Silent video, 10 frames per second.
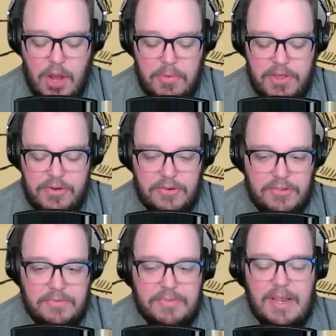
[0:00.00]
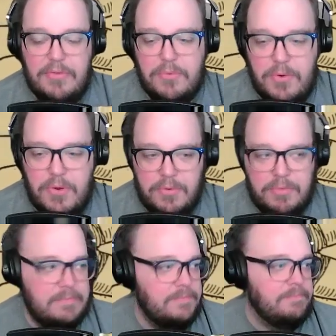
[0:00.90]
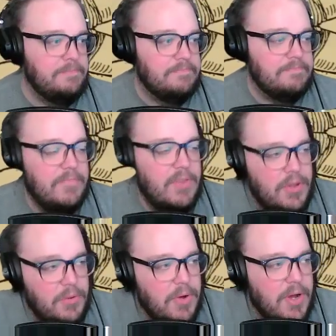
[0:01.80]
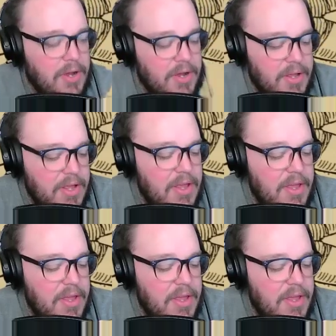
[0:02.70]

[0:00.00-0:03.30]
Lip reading: A couple years down the road, you